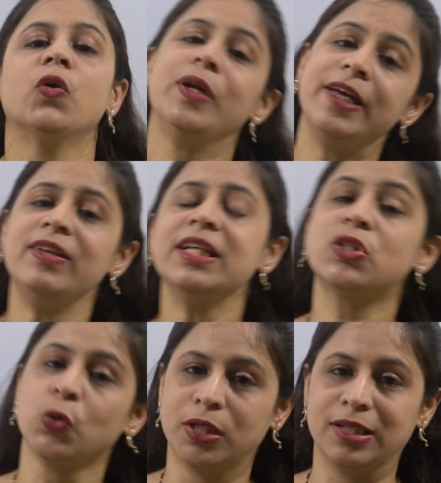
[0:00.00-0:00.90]
Good evening
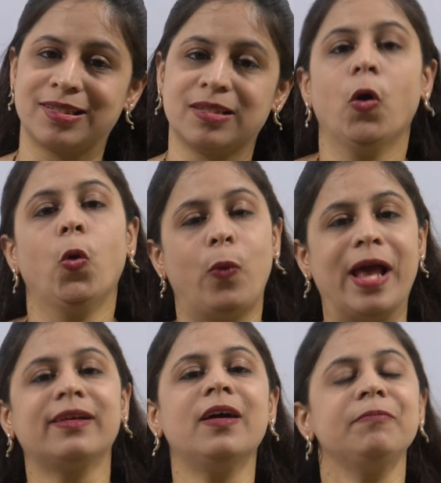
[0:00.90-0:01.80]
students,
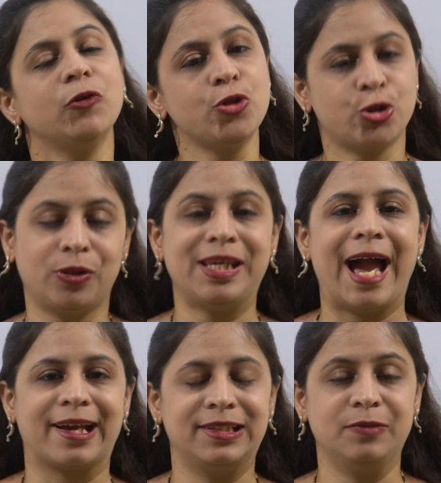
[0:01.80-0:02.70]
welcome to Shruti
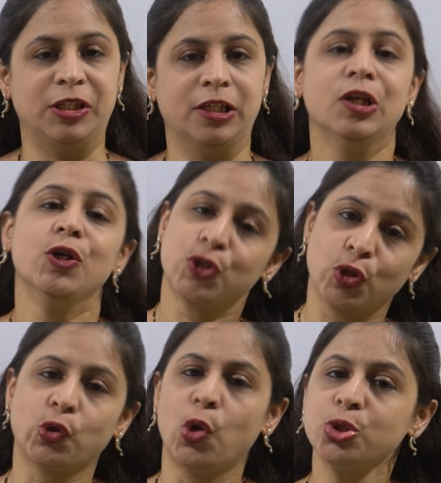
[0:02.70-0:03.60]
Academy. So
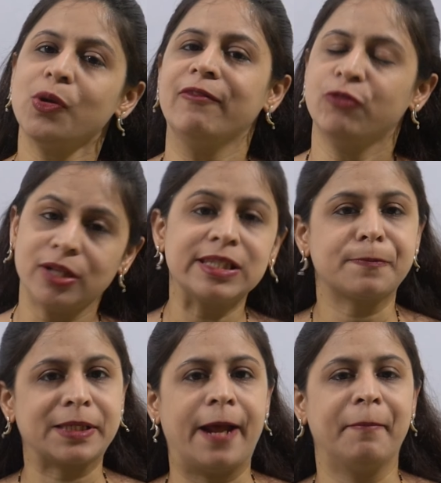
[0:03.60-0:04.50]
those who have not
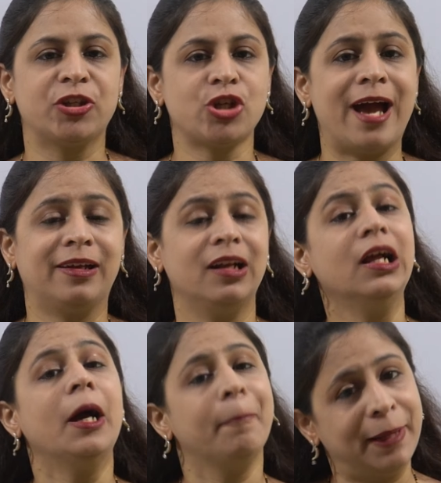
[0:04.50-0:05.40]
subscribed my channel,
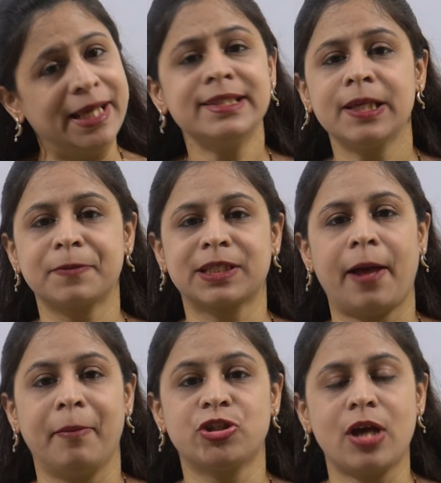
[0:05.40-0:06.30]
please
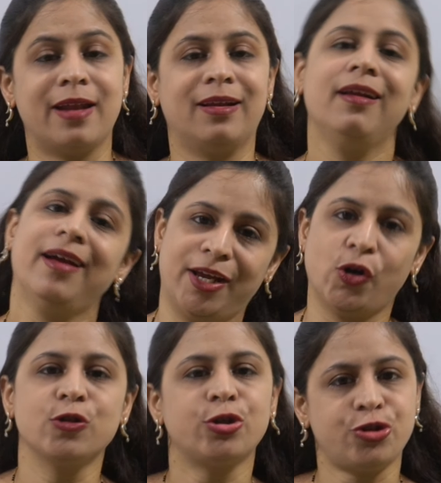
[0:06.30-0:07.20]
subscribe my channel and
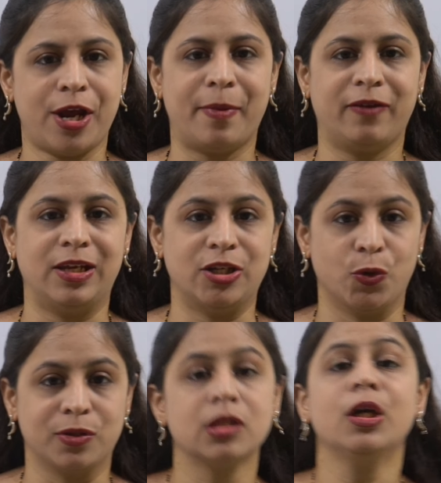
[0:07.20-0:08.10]
also share my
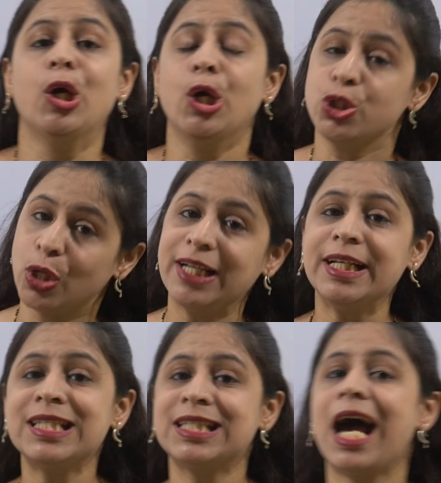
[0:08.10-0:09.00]
videos. So let us